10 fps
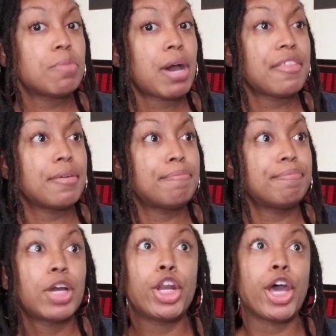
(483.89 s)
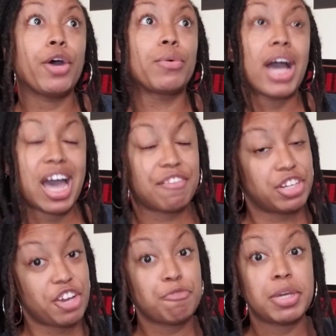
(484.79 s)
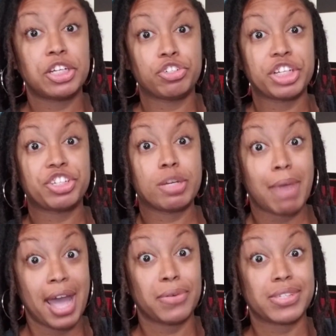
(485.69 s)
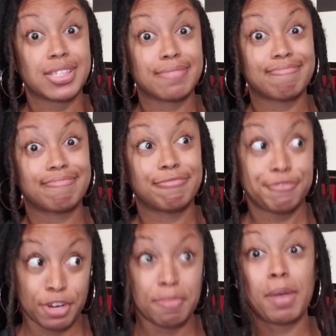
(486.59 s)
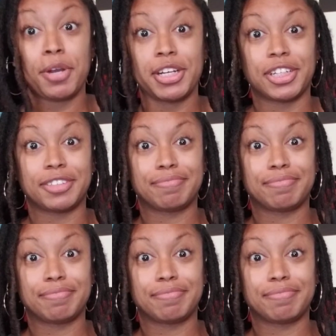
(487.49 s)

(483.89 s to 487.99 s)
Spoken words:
by them? No, I have enough penetration in my house from my partner.